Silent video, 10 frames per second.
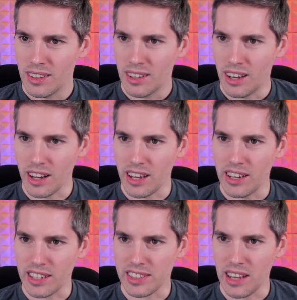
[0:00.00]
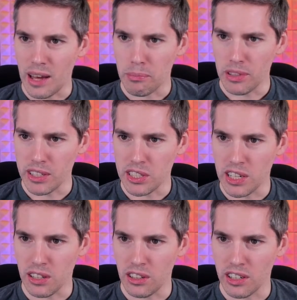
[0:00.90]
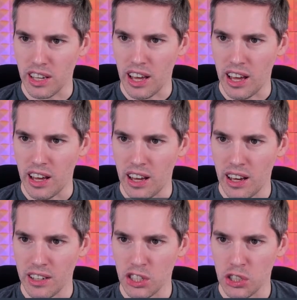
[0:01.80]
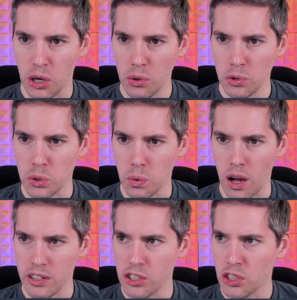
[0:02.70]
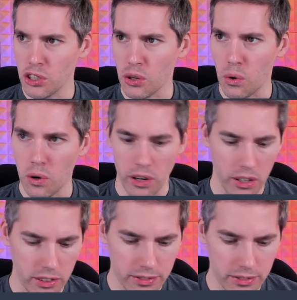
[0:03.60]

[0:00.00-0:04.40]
Okay, next up, let's take a look at Toads Rotten to the Core.